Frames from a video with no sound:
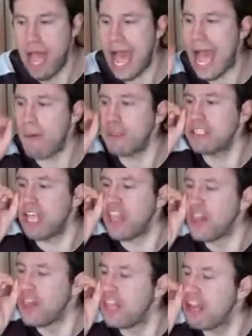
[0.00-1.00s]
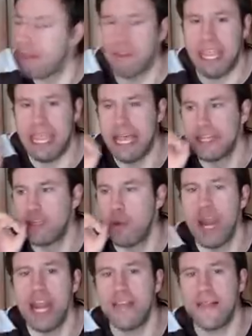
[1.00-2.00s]
I was literally
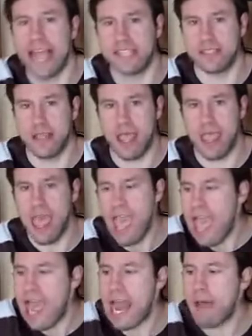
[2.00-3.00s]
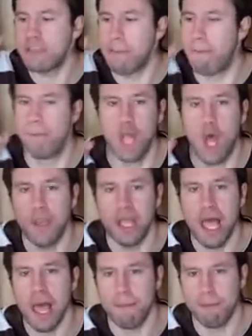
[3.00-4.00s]
tweeting last night, and I was
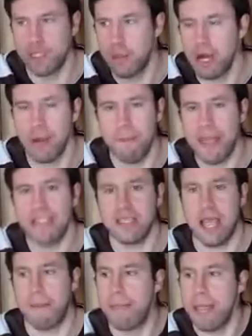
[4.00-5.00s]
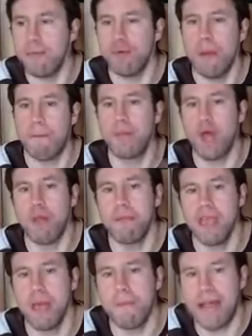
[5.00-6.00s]
blowing up Twitter big time. People were blowing
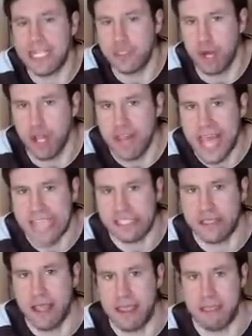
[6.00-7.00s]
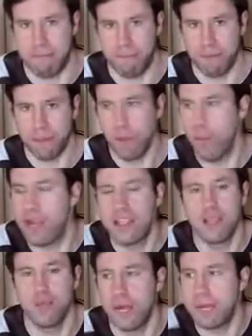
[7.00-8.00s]
me up on Twitter last night with
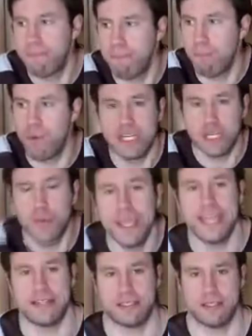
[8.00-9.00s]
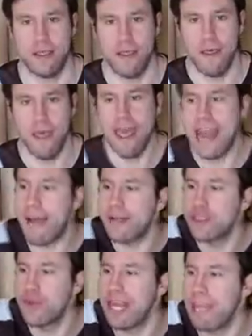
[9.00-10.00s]
tweets, and I
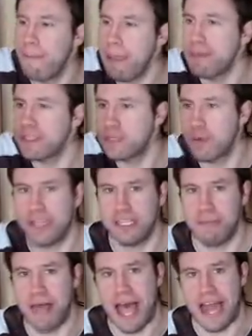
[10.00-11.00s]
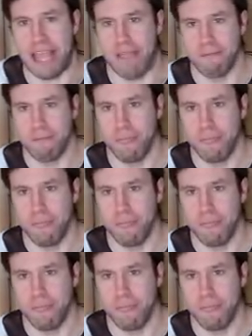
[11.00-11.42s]
was reading people's tweets about it.